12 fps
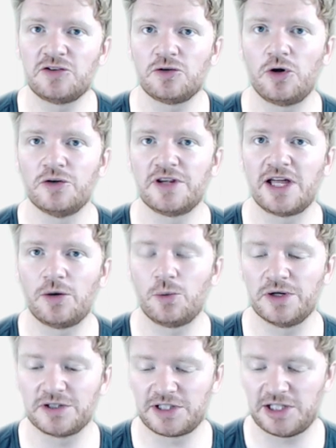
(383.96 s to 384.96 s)
is on that
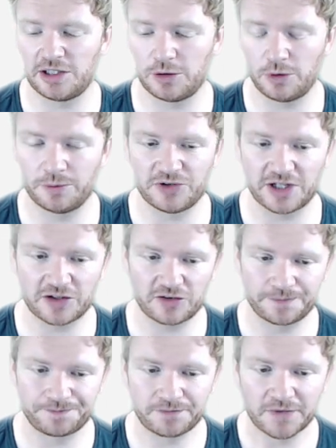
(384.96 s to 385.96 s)
one kilo
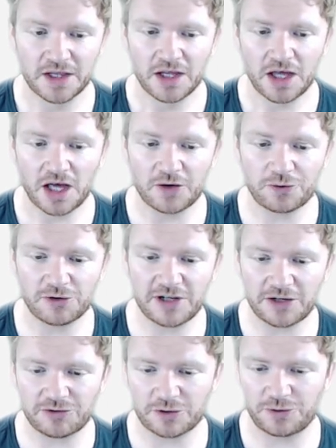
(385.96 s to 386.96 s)
object. Uh, for
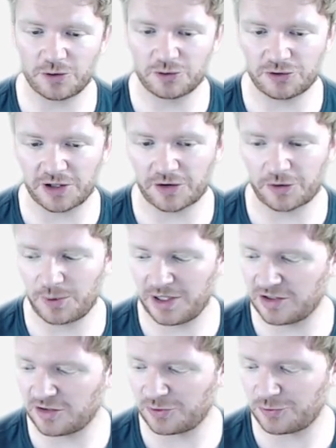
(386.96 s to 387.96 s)
electric field strength,
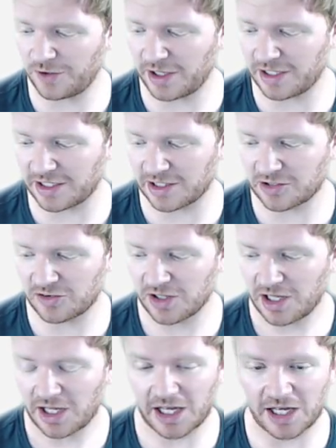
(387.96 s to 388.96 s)
we can define it
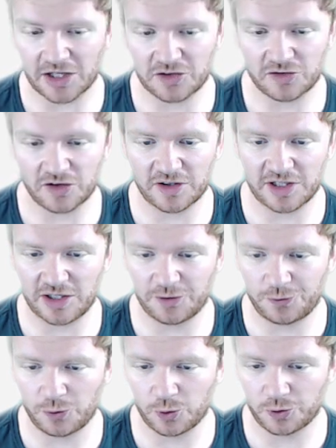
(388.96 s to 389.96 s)
as
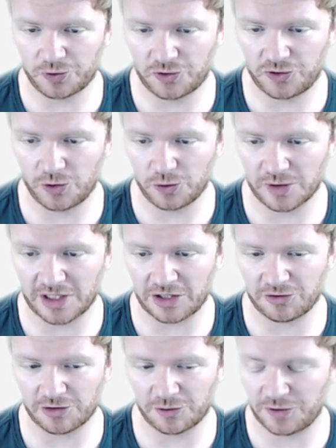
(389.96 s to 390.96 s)
the force due to an
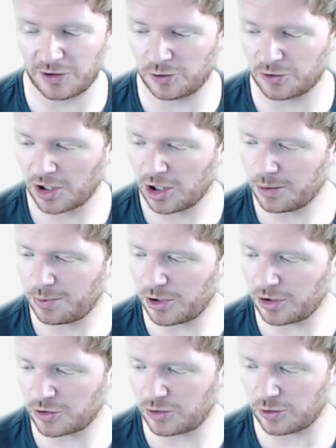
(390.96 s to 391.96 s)
electric field
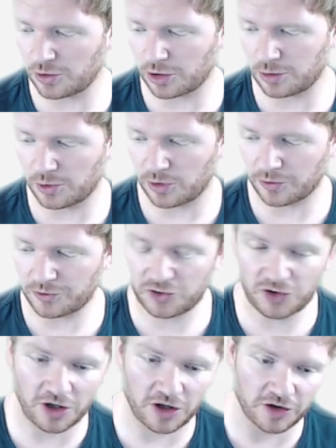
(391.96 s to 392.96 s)
per coulomb of
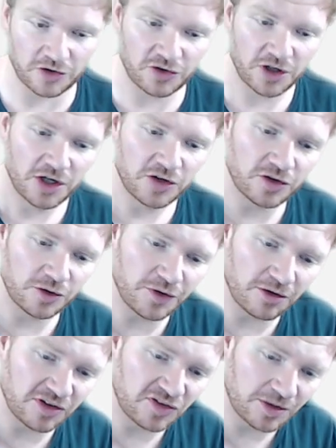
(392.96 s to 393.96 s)
charge. So
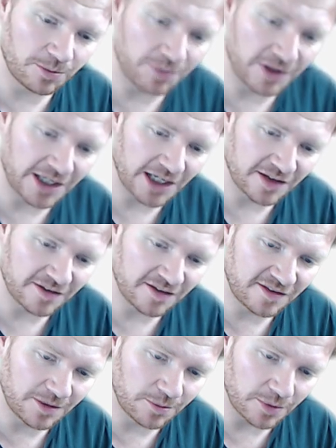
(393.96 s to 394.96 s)
very simply, it has
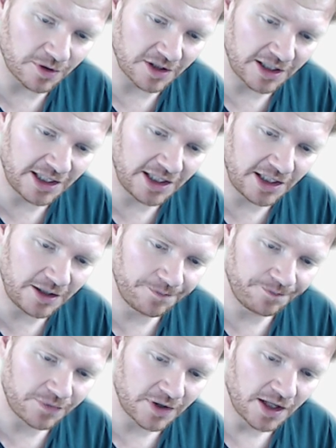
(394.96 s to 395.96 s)
the symbol E,
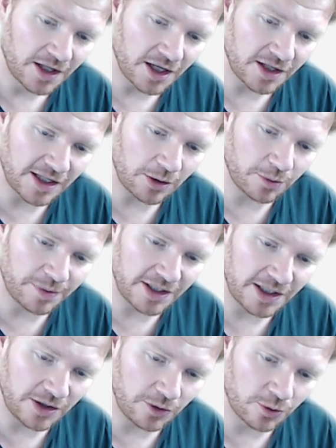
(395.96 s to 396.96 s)
and that will
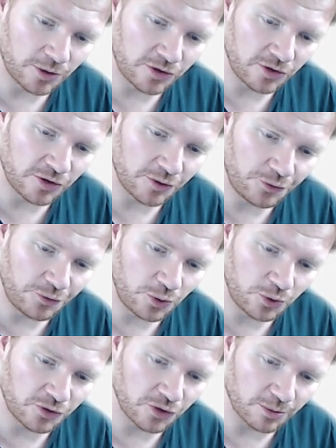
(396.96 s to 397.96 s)
be equal to the
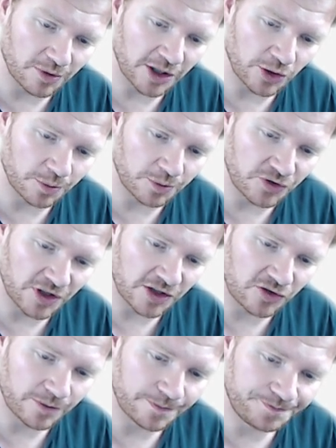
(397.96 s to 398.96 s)
force on my
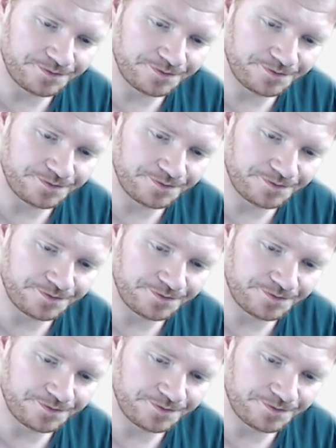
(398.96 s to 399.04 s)
object